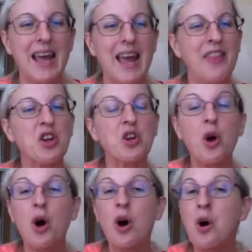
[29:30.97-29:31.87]
And the
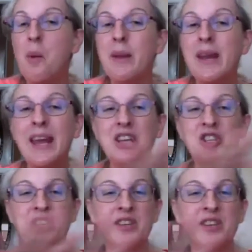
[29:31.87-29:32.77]

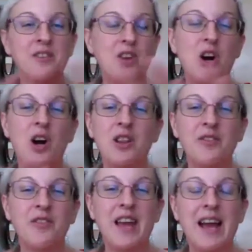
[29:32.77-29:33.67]
culmination of all
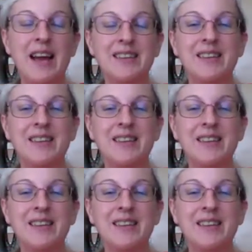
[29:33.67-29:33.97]
of that